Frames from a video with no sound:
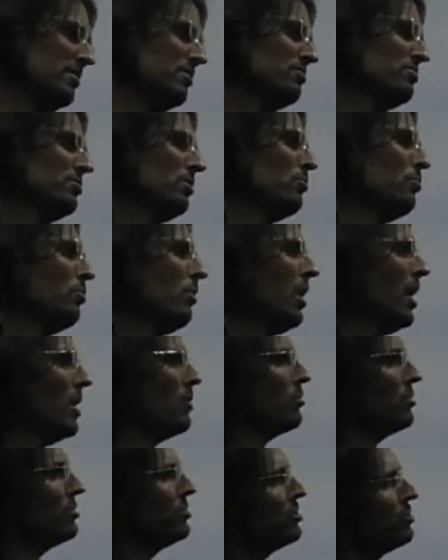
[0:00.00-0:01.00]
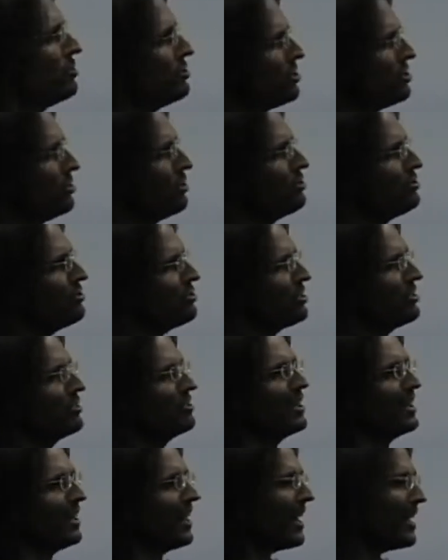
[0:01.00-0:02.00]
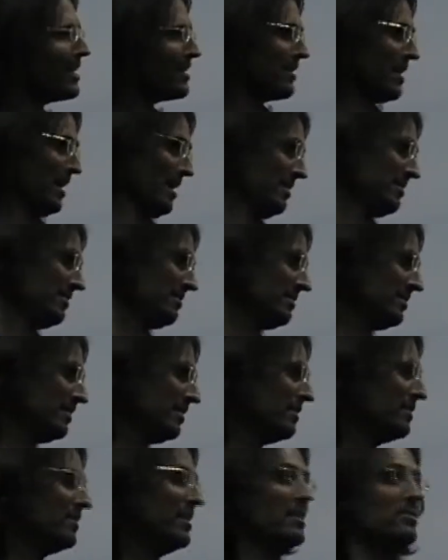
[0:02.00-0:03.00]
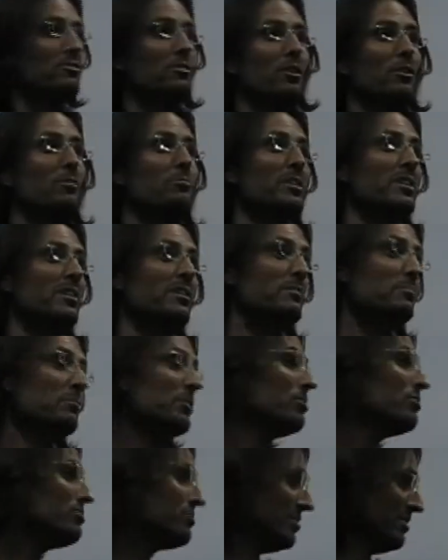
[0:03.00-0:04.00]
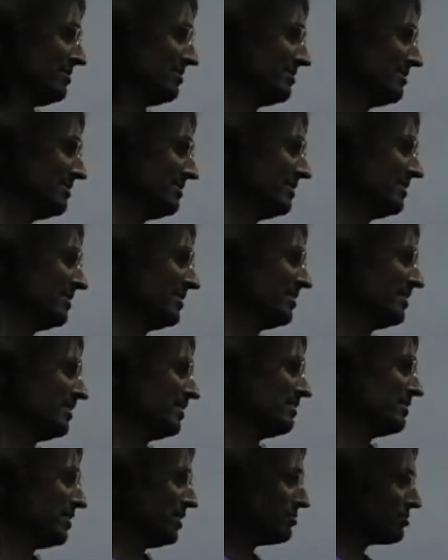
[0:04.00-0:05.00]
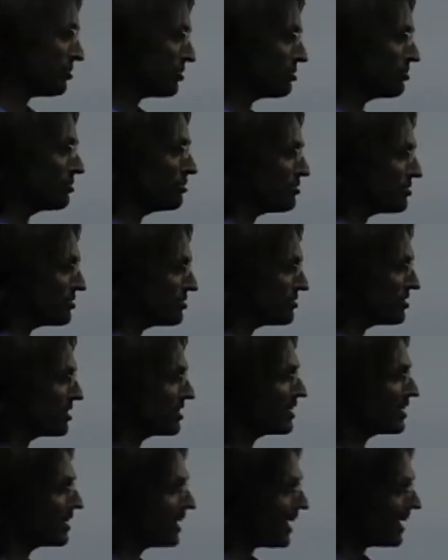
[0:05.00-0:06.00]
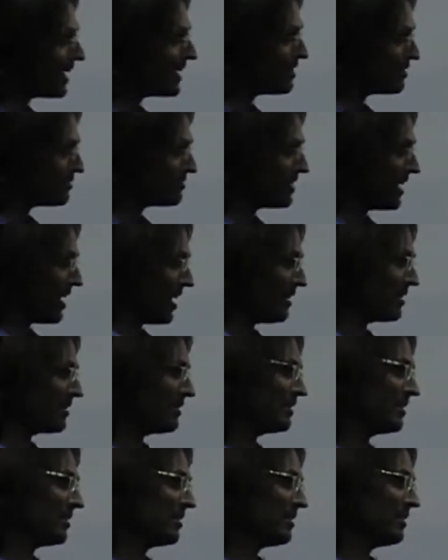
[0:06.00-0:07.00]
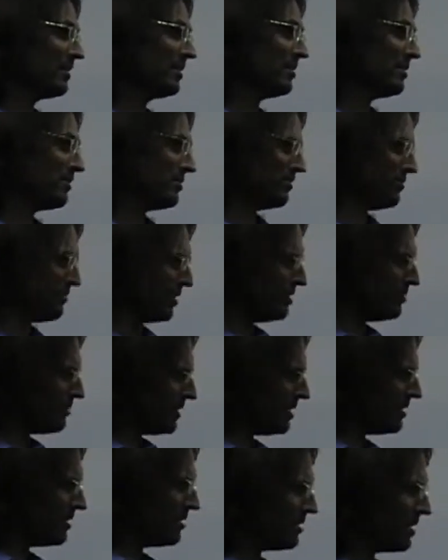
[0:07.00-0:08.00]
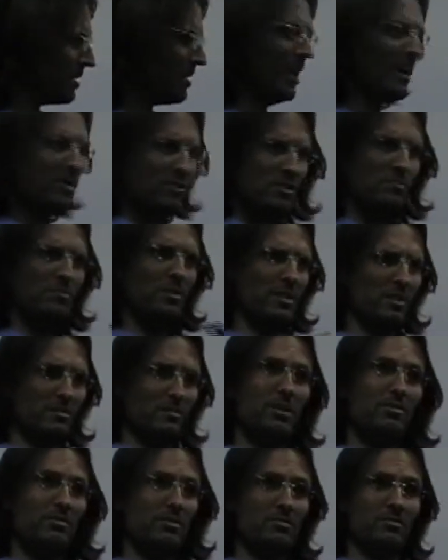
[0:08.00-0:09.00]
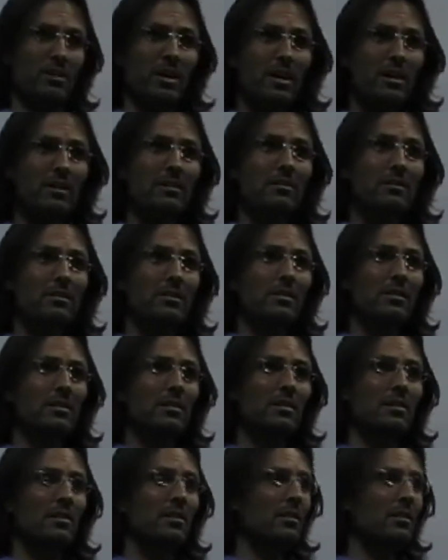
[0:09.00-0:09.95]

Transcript: So why would you choose to delay that? There's got to be an emotion that chooses the delay of that. You follow me? There has to be an emotion, right? Mm.